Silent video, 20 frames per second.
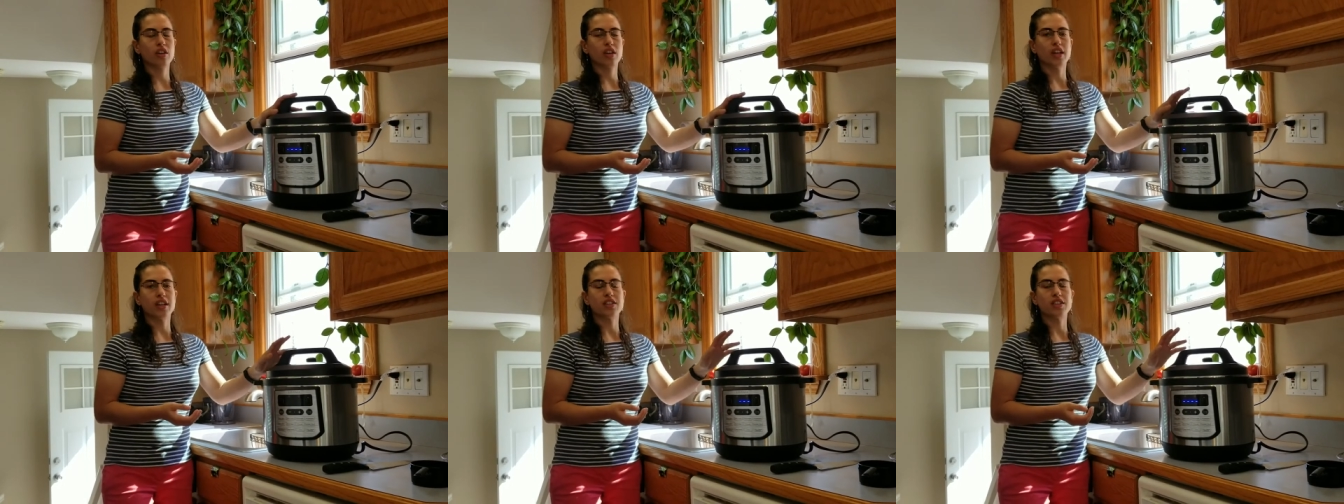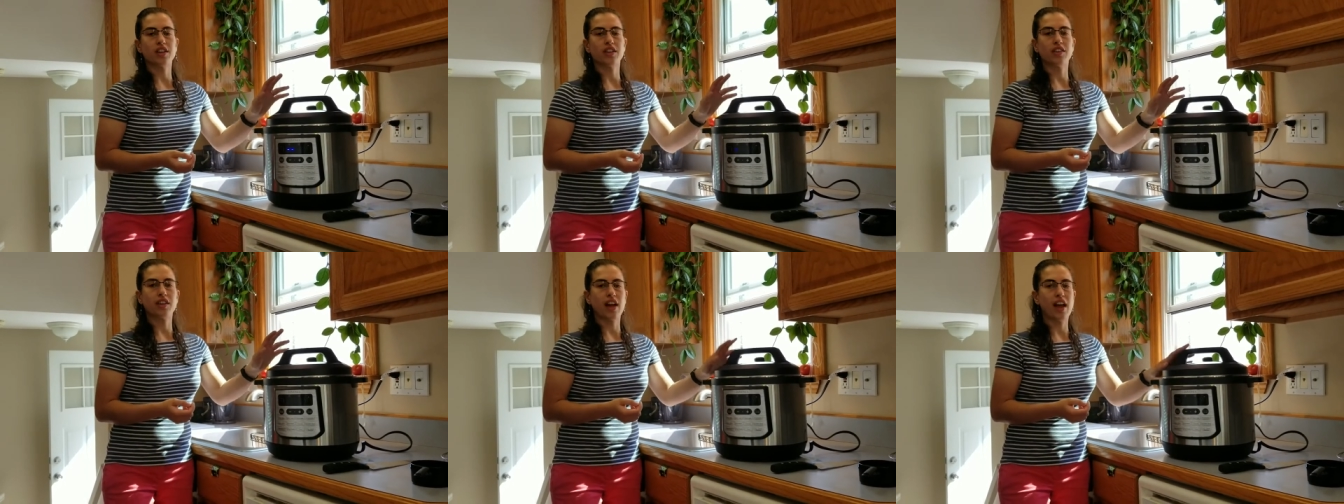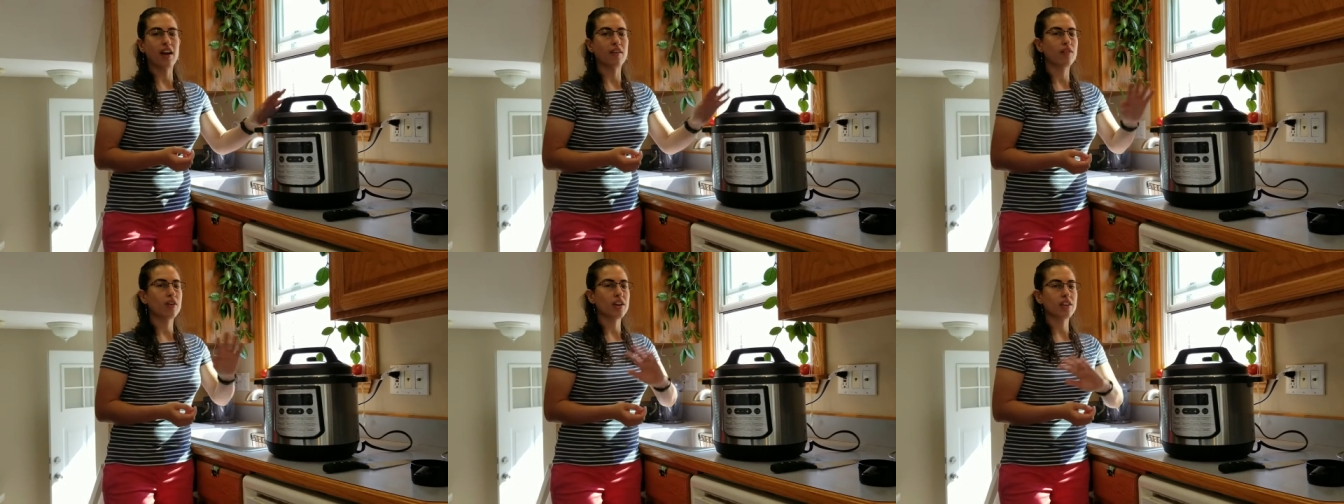it does
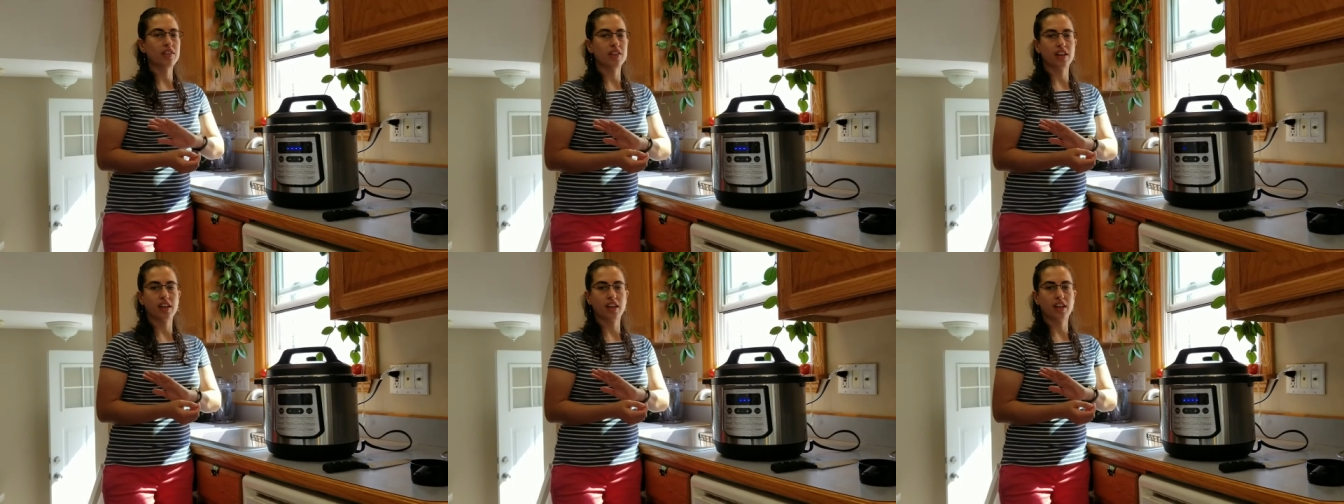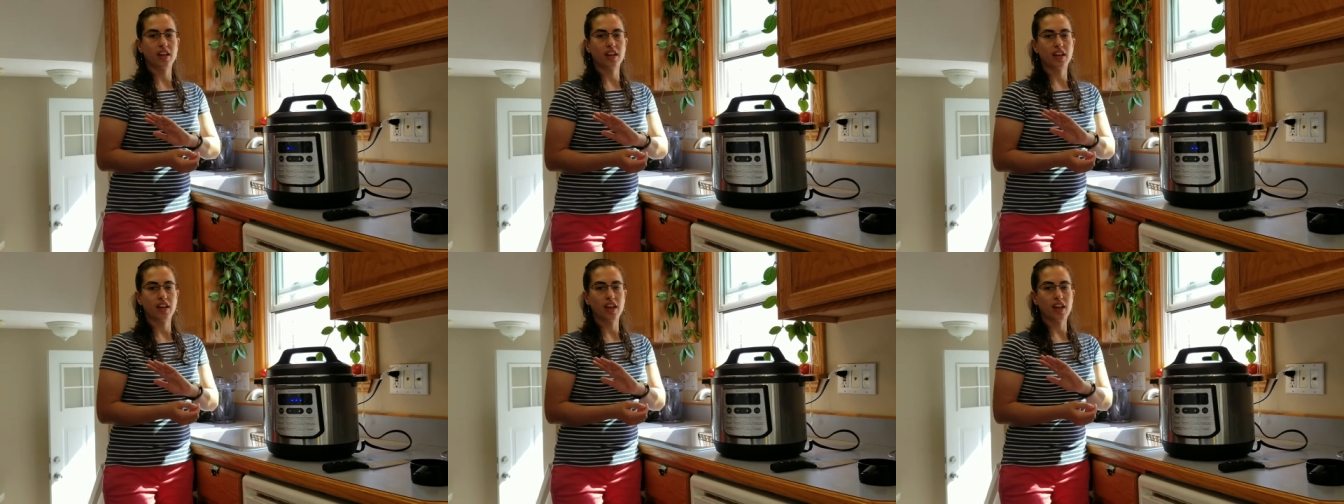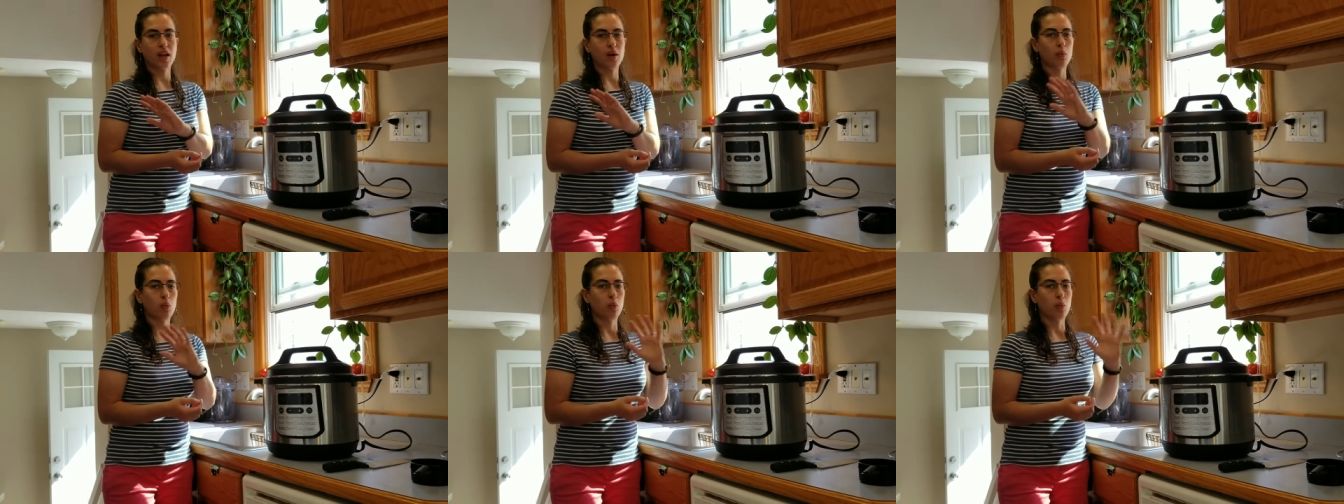everything
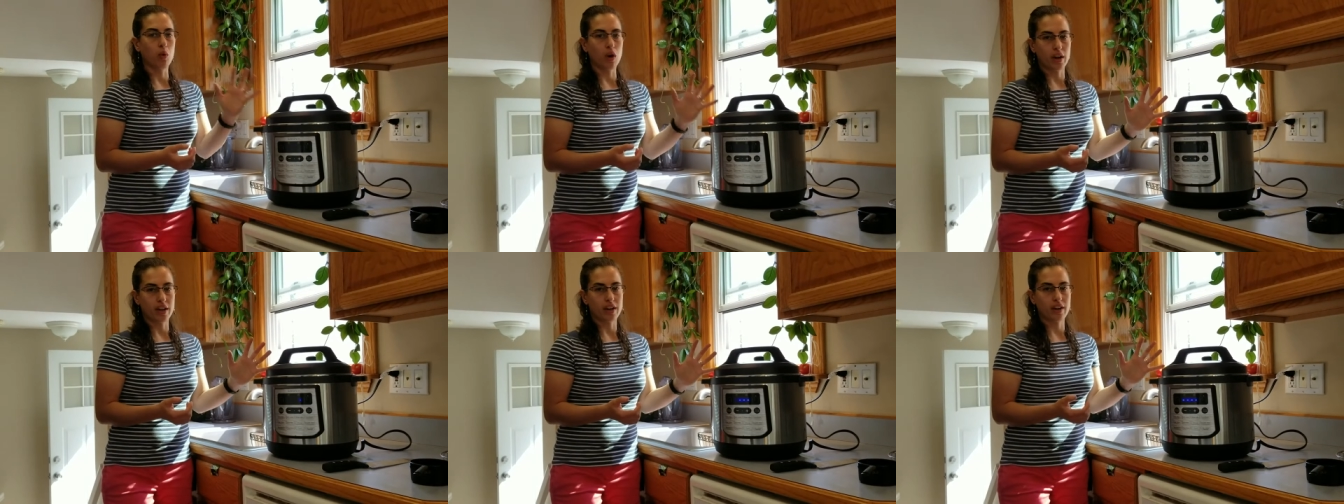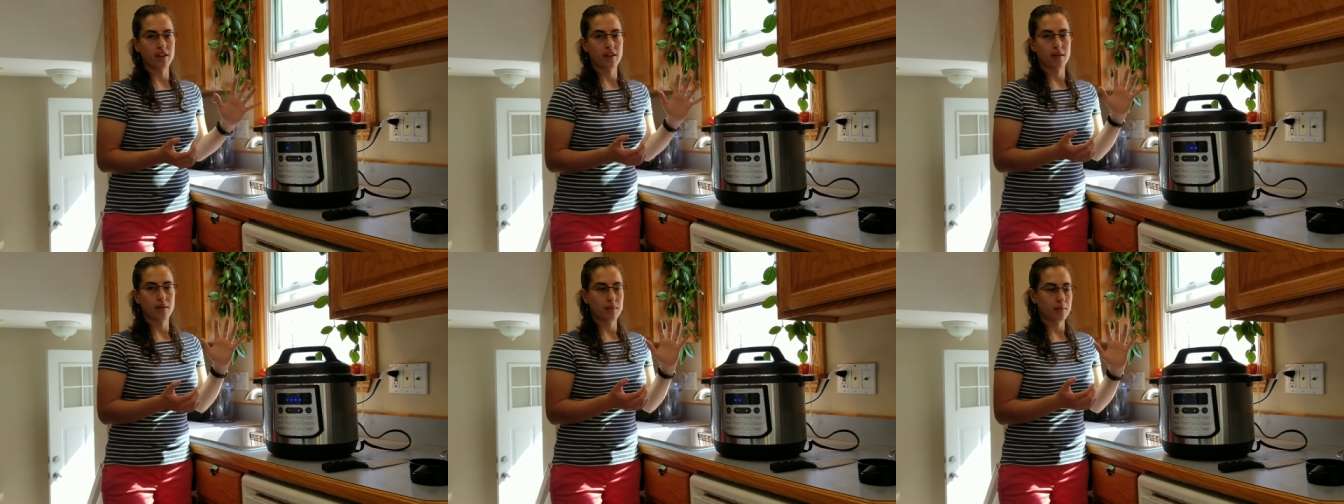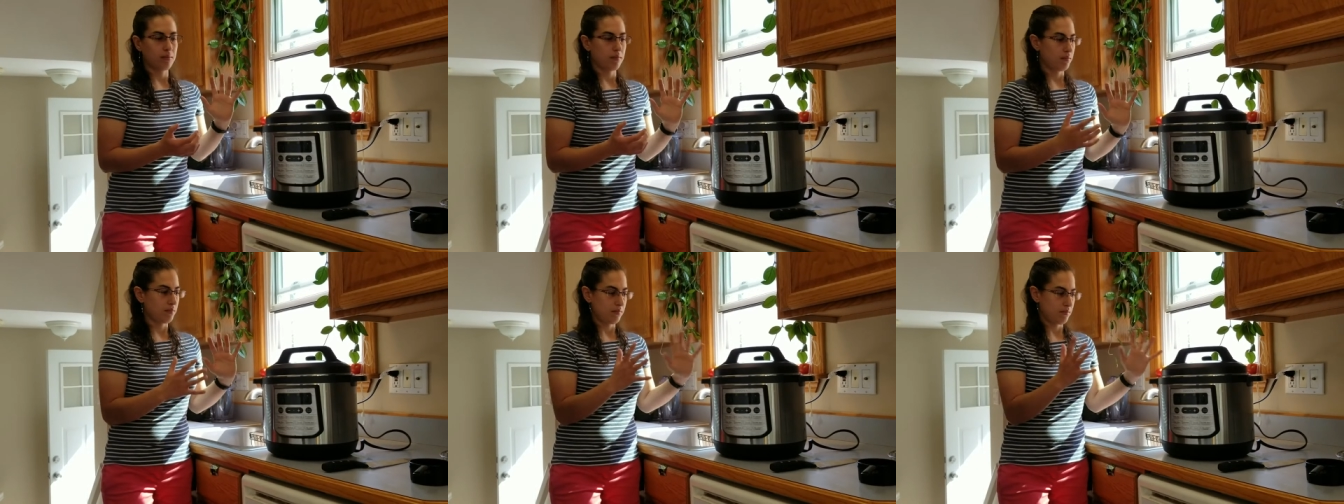in one
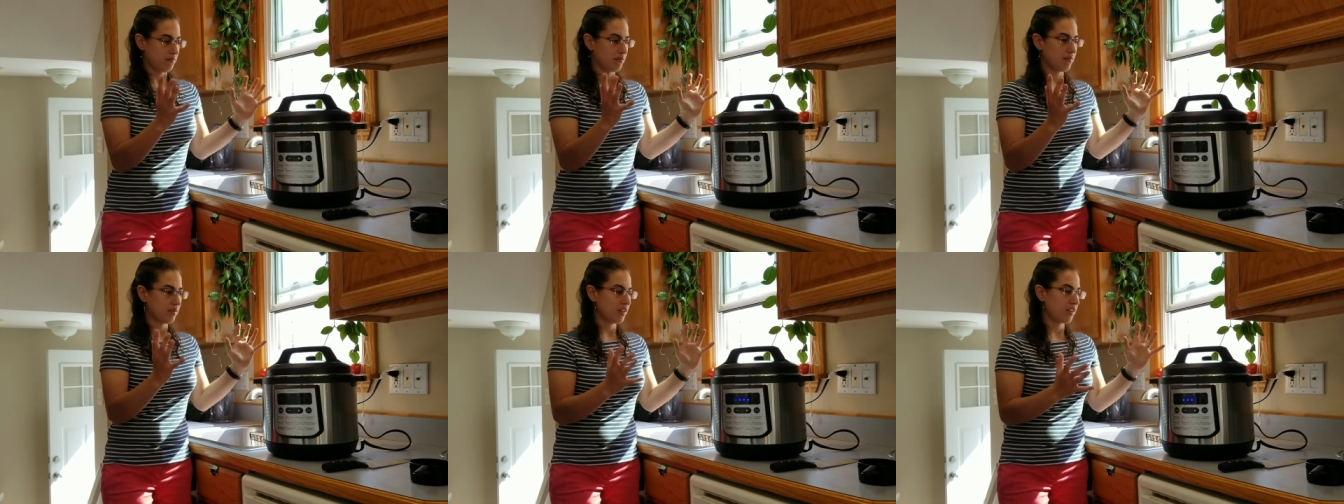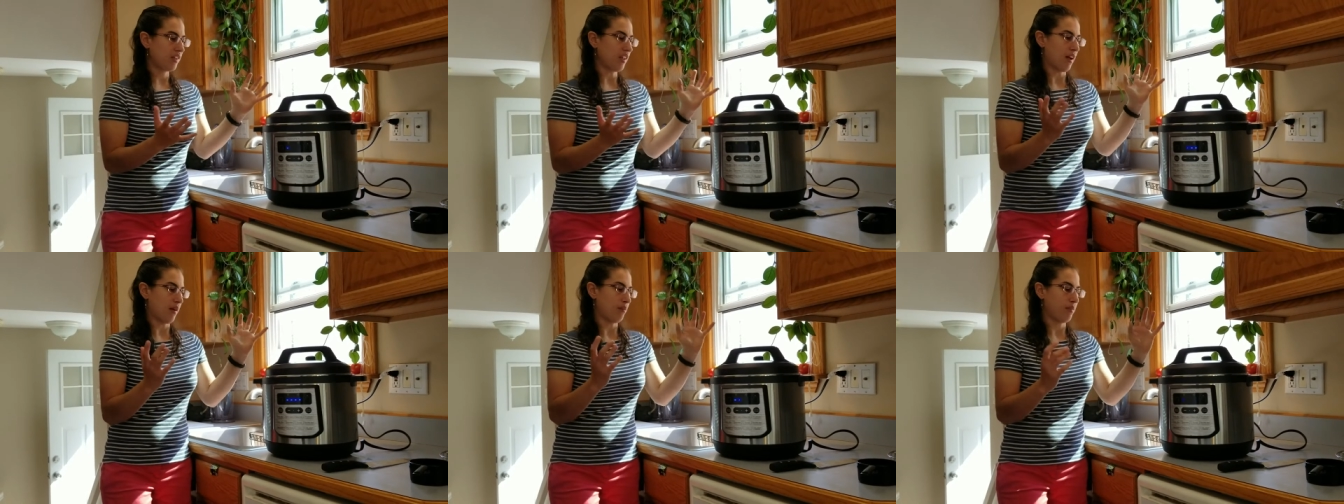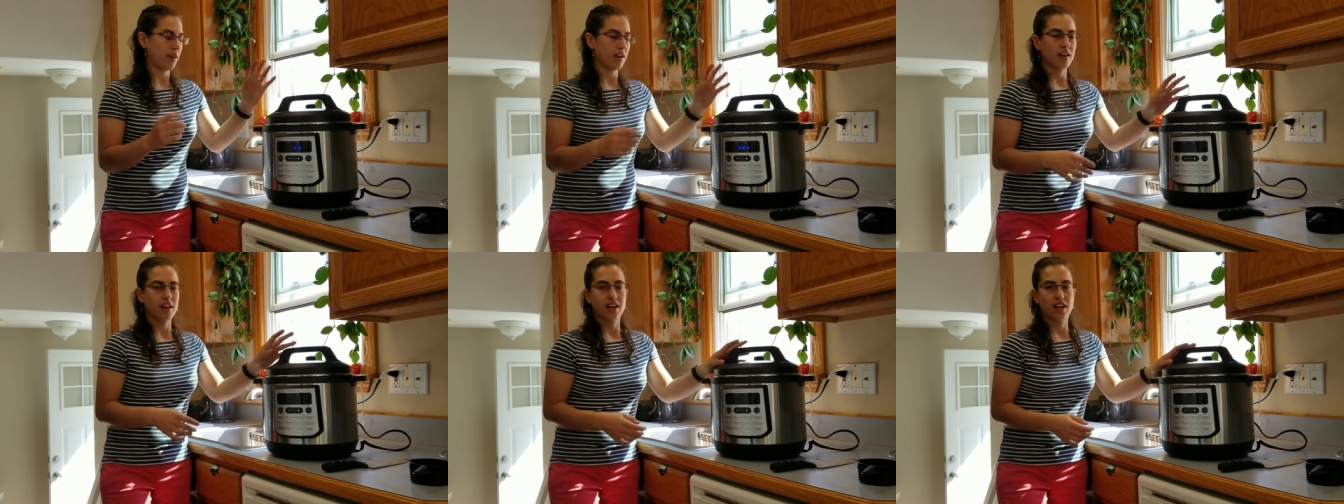step,
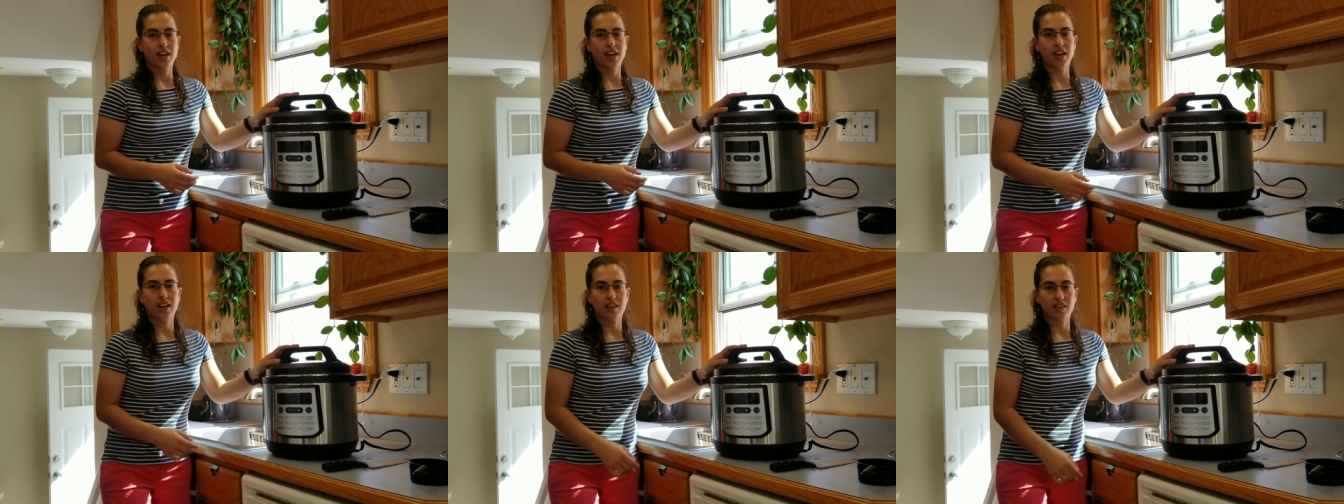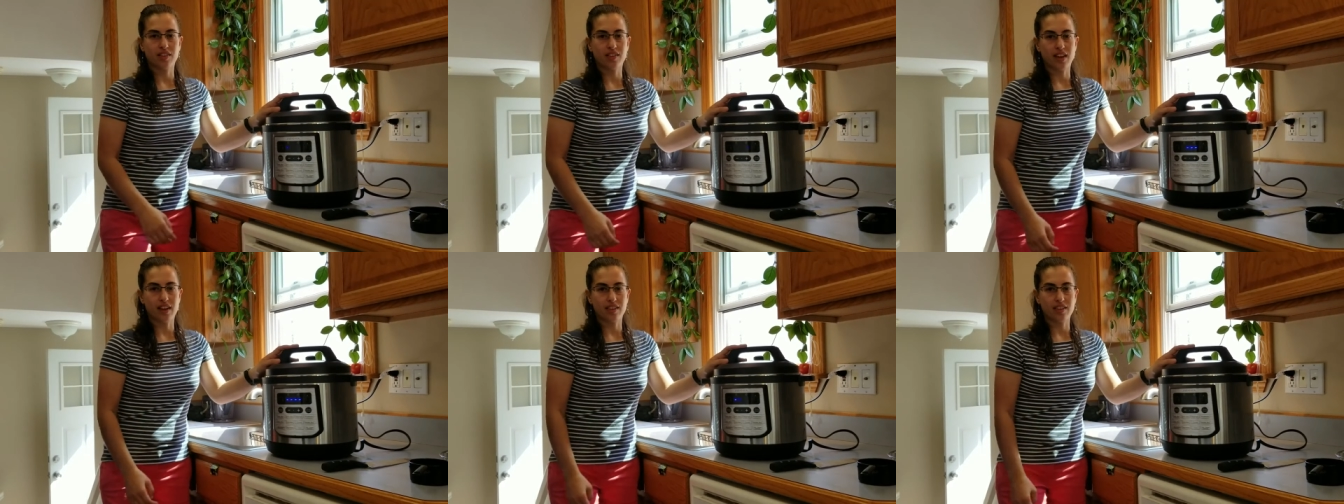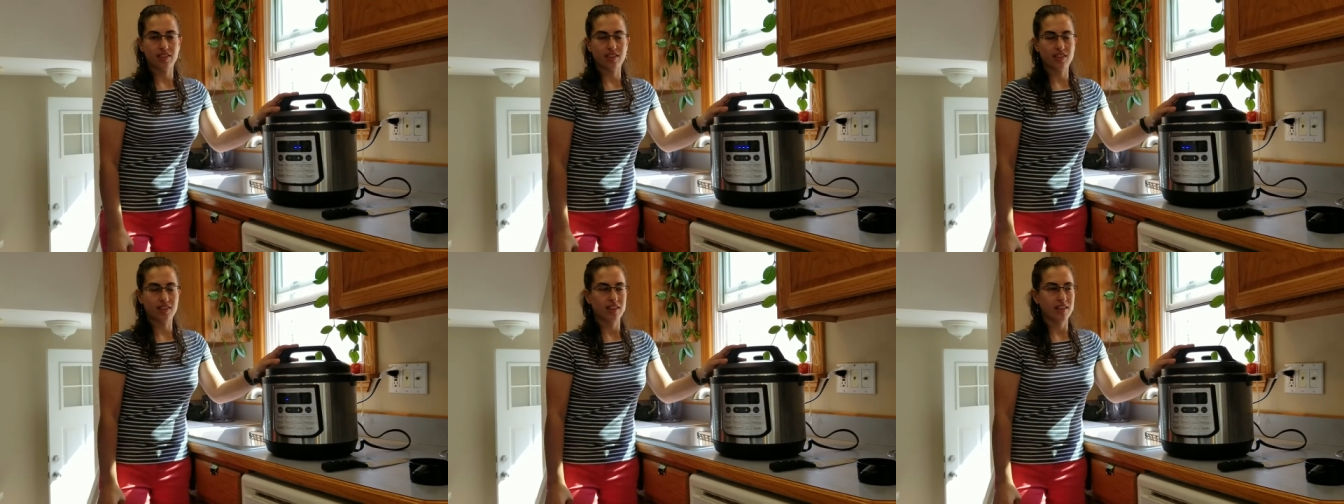in a
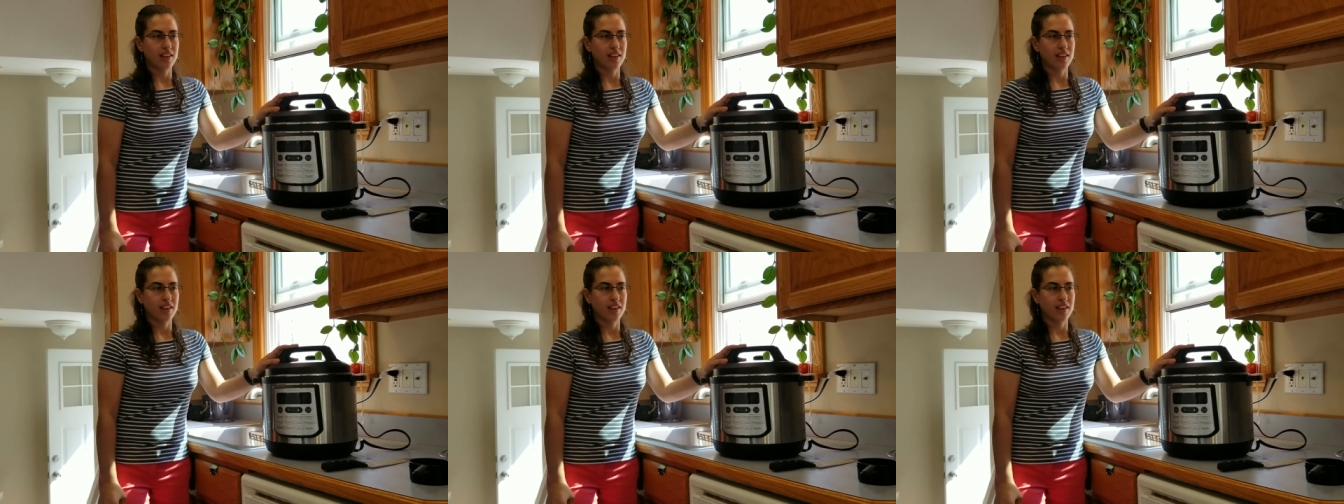sense.